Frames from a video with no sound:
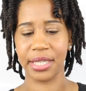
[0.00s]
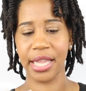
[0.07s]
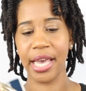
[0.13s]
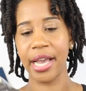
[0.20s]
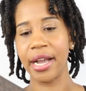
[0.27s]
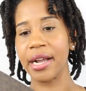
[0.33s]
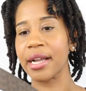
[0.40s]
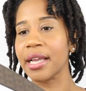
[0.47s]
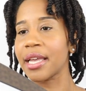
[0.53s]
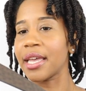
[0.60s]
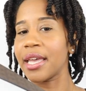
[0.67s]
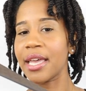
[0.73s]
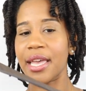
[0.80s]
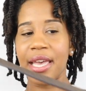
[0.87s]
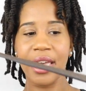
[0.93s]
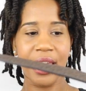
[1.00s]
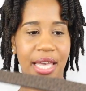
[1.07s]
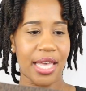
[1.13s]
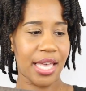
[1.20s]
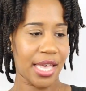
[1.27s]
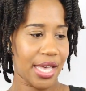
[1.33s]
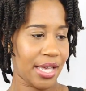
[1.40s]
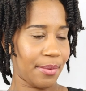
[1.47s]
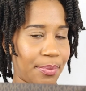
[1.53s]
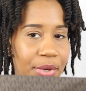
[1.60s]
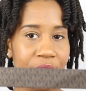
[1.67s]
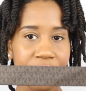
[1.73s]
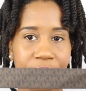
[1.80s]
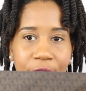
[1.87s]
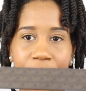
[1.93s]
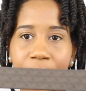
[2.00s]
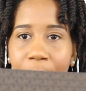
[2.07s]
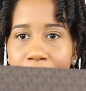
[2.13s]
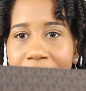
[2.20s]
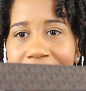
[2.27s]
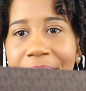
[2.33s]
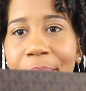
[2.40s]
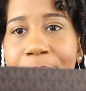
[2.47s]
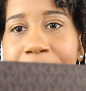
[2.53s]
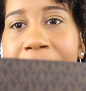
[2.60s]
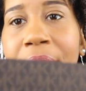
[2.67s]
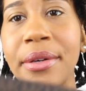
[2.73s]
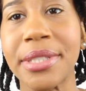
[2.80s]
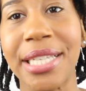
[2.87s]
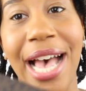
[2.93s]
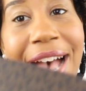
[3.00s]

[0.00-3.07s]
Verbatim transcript: there. Beautiful brown belt.